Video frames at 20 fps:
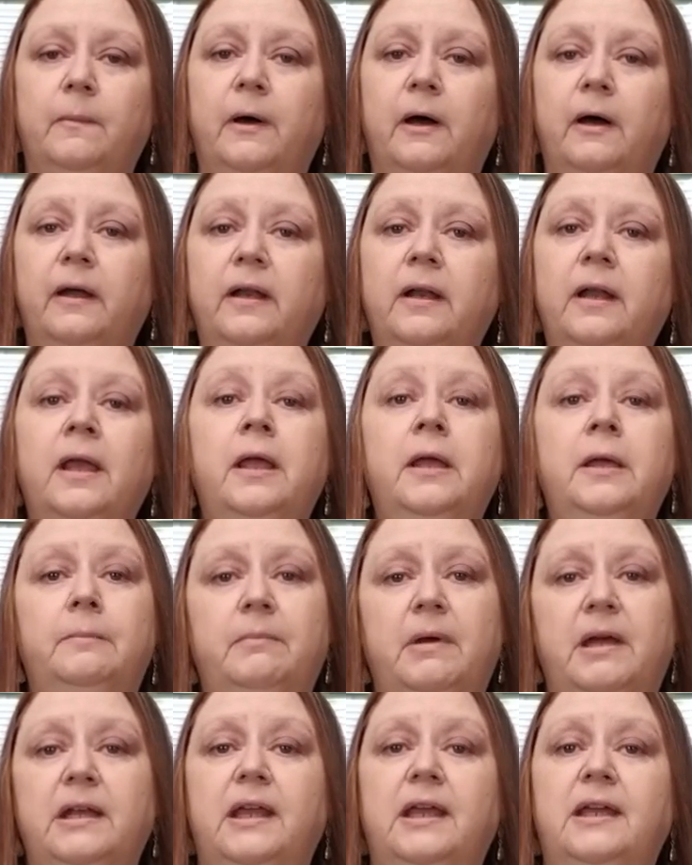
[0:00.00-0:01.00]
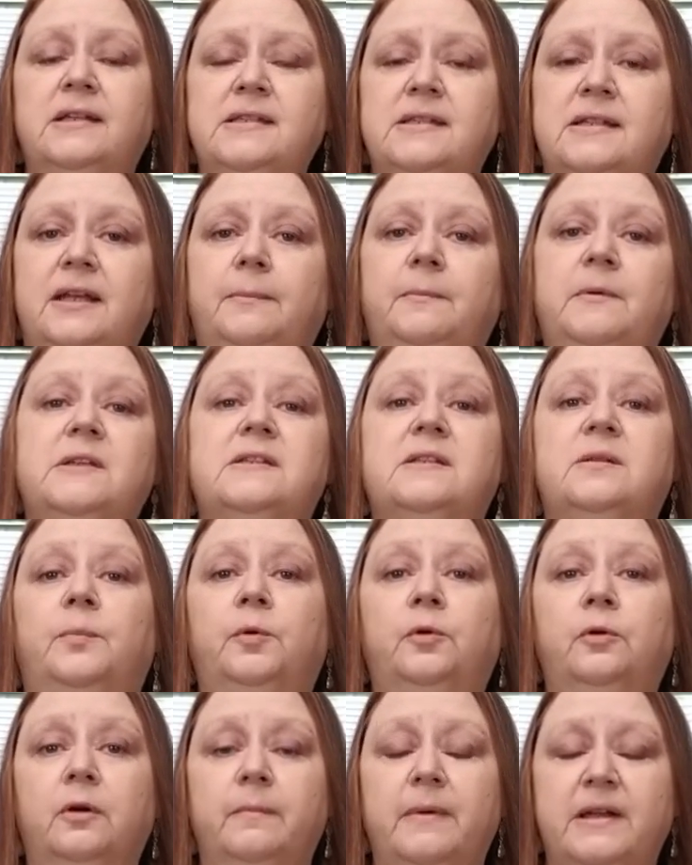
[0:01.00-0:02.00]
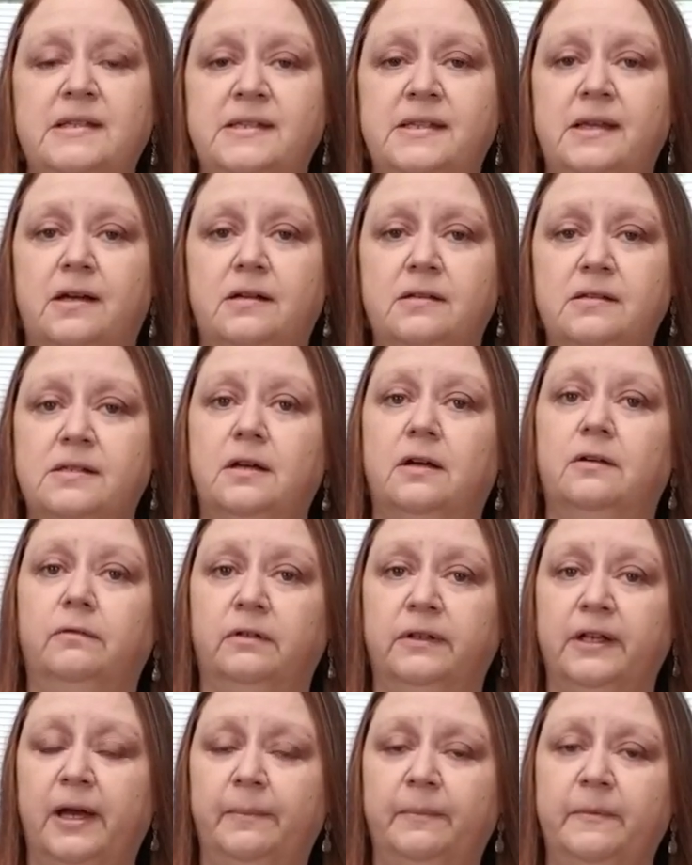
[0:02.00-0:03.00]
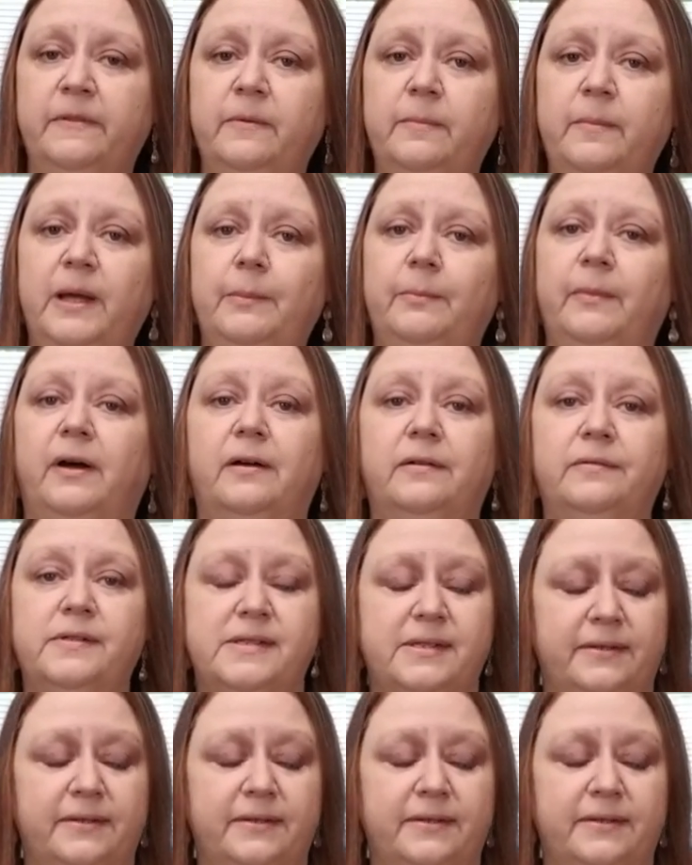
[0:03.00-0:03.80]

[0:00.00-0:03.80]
pot, my next step is to pour my sauce over top of the meatballs.